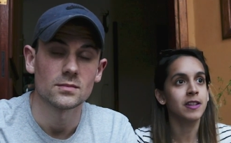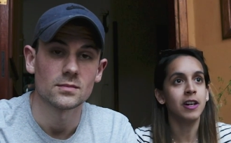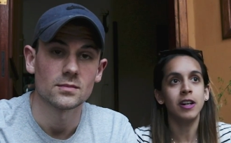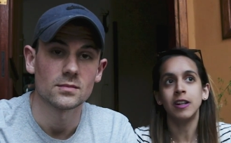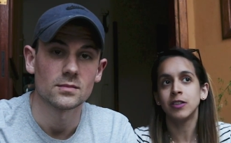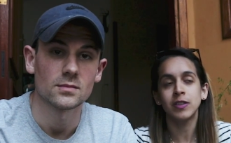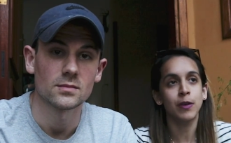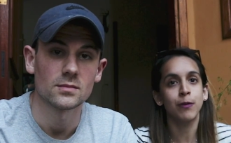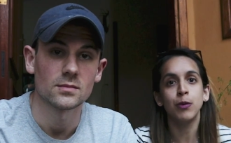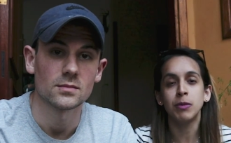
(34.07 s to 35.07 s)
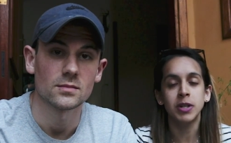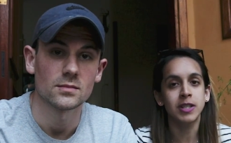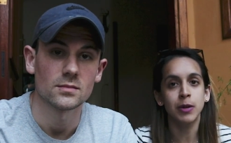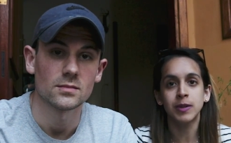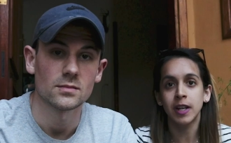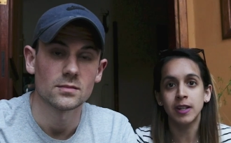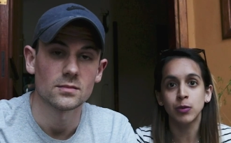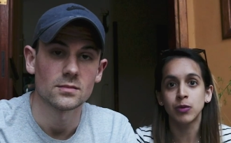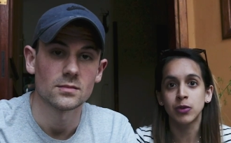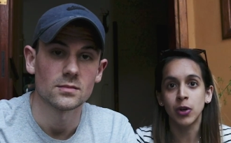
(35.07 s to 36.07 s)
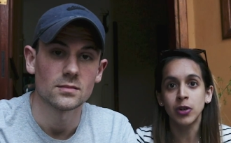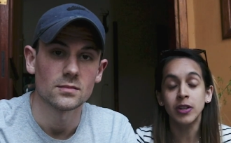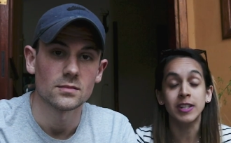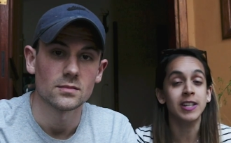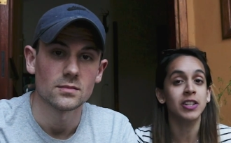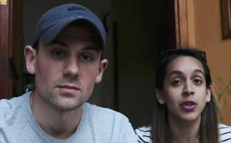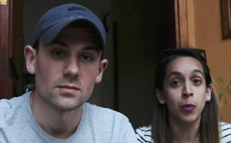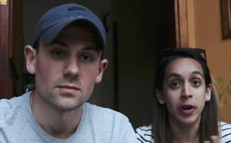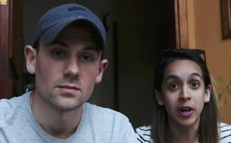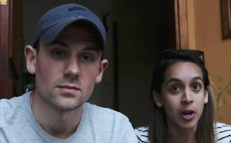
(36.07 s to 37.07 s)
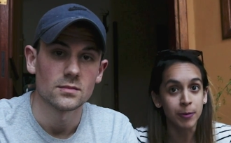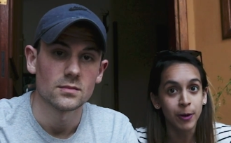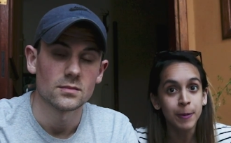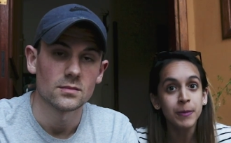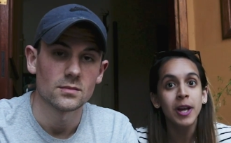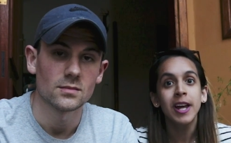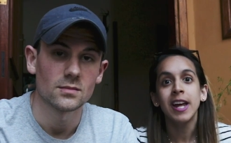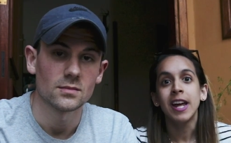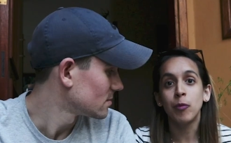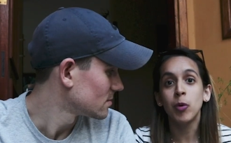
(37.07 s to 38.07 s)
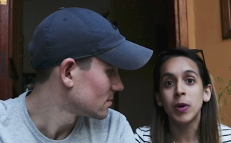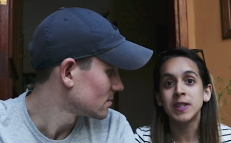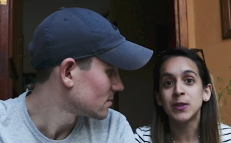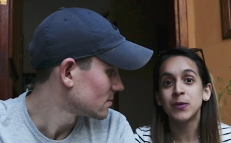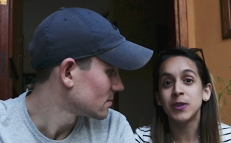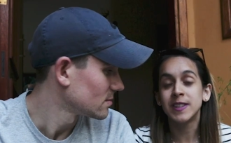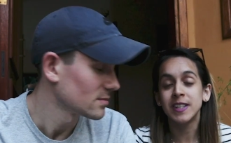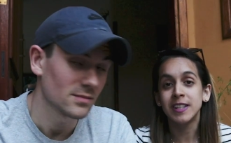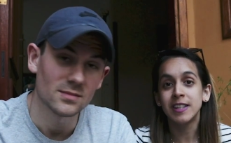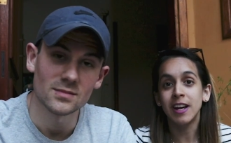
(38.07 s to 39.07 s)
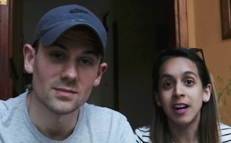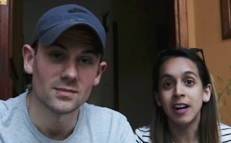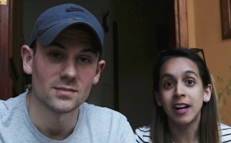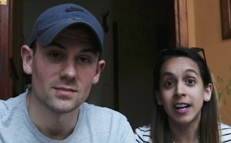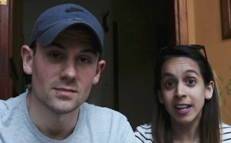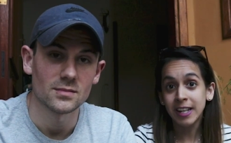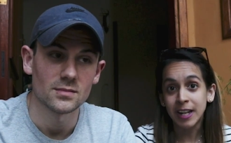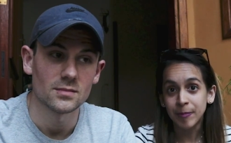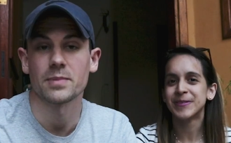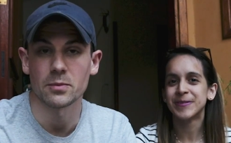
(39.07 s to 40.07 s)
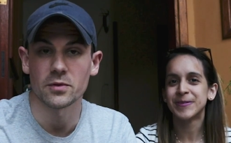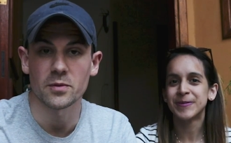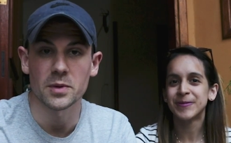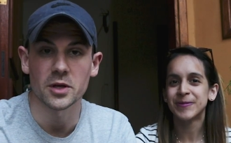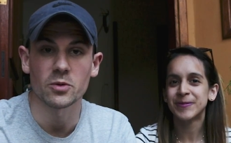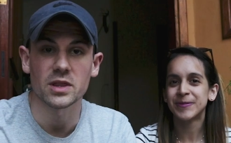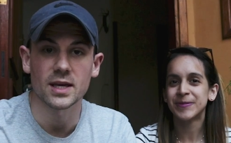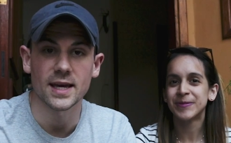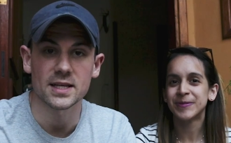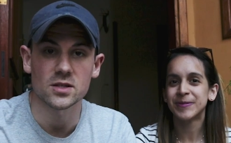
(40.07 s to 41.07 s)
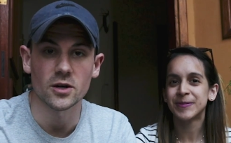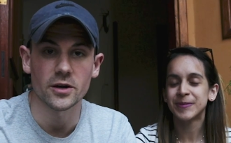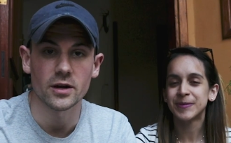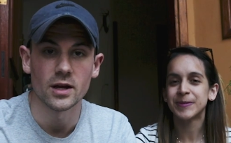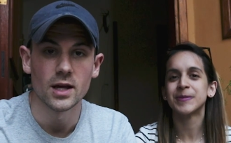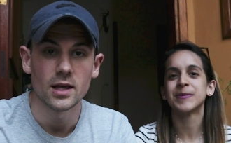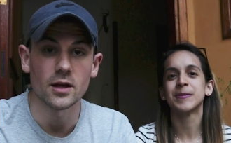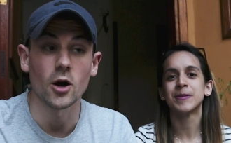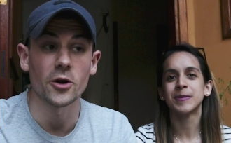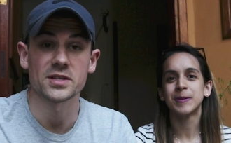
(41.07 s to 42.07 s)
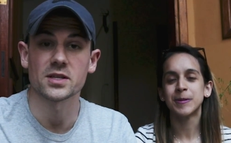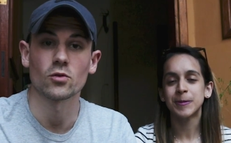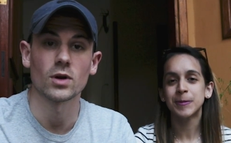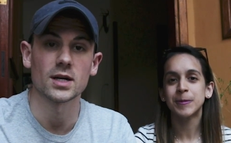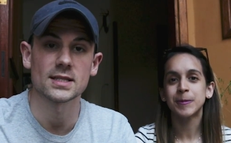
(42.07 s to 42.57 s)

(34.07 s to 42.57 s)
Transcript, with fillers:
Speaker 1: uh, just a few minutes outside Asunción. That's actually where I come from. We went to visit uh, Karina.
Speaker 2: People familiar with the Kickstarter, the artisan rug